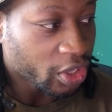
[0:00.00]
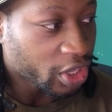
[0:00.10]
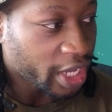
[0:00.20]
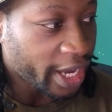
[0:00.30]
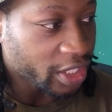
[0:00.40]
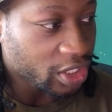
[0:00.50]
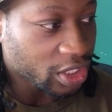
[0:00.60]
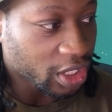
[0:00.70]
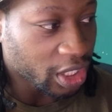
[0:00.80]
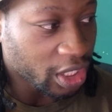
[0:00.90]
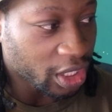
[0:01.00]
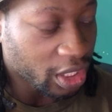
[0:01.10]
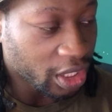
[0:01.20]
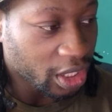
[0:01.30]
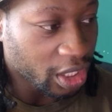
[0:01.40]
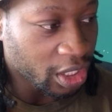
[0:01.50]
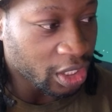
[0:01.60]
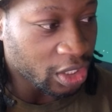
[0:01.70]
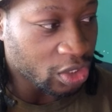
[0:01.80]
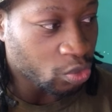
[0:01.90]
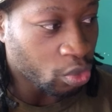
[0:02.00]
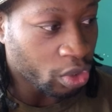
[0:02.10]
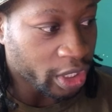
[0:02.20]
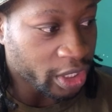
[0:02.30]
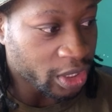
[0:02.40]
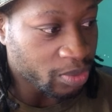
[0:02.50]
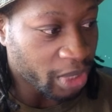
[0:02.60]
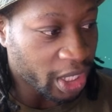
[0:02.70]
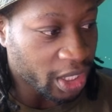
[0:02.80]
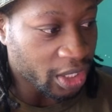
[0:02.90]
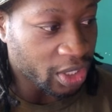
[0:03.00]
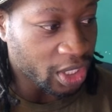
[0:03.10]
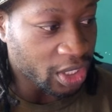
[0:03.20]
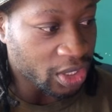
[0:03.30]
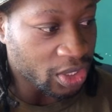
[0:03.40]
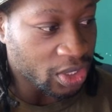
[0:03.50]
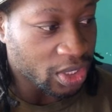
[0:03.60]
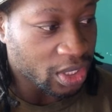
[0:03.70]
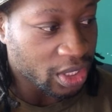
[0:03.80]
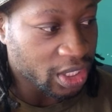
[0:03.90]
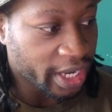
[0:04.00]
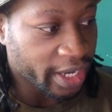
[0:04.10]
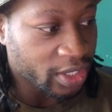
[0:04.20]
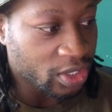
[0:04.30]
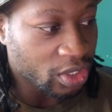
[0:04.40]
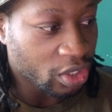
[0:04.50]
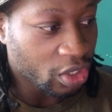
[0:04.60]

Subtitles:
That is what is making these tags